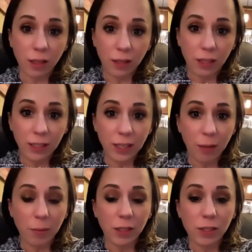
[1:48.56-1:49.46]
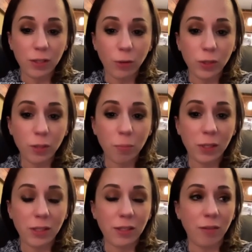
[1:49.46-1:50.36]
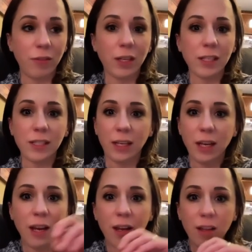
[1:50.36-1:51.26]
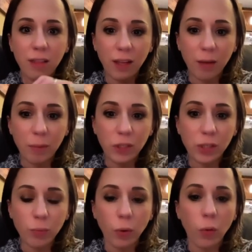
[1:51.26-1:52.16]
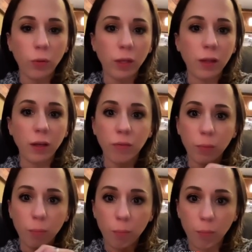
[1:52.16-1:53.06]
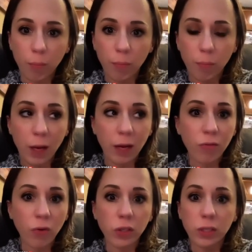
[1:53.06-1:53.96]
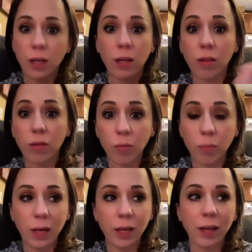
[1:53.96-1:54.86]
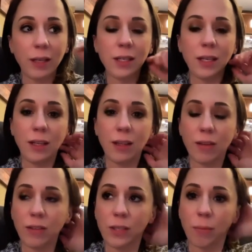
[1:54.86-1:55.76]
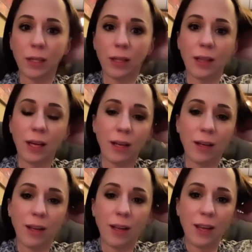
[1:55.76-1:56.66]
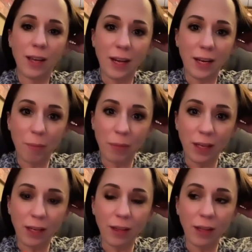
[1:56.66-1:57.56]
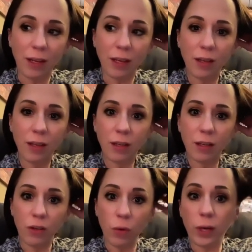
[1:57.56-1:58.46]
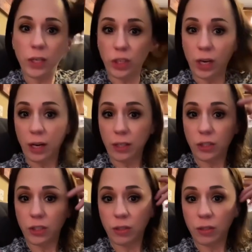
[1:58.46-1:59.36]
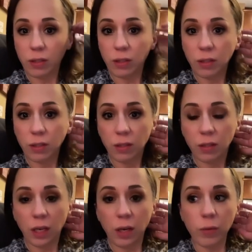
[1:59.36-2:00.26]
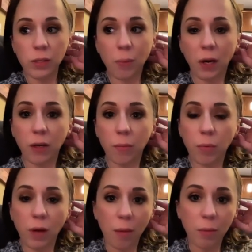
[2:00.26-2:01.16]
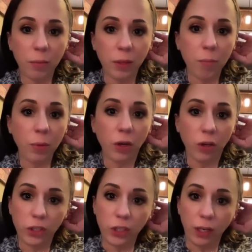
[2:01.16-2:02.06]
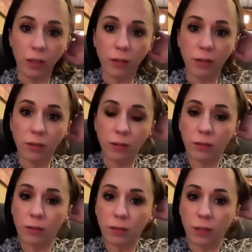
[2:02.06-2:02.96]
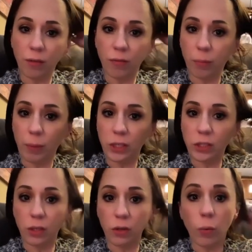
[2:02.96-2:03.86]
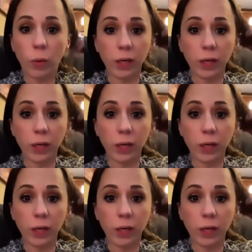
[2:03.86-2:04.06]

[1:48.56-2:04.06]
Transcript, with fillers: The, the indictment is so specific. It's like the images were only there from May 14th through May 19th or something like that. And I kept thinking, like, knowing Josh, he was par- probably purging information,